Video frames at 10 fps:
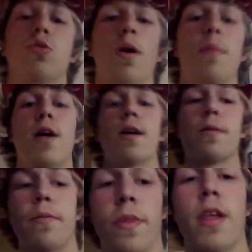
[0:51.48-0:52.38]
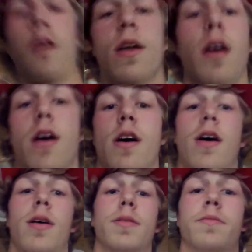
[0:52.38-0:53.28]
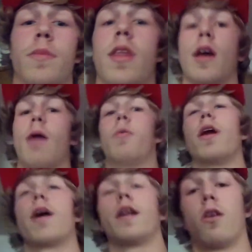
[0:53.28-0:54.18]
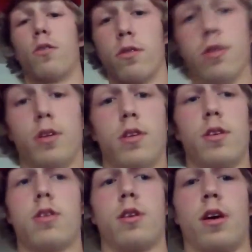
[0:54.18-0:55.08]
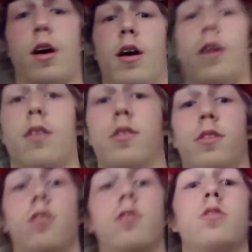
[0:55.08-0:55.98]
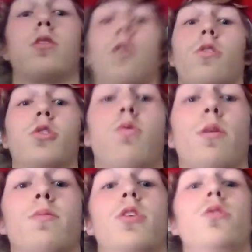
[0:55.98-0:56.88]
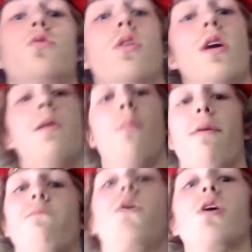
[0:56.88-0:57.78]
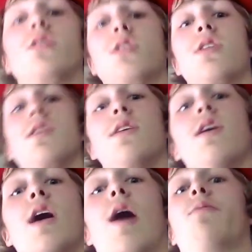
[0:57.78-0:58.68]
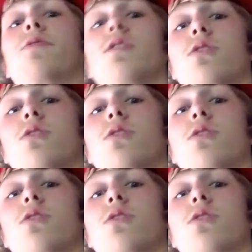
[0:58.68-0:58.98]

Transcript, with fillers: swimming. Um, I'm gonna head out uh, to go swim too, but first I'm gonna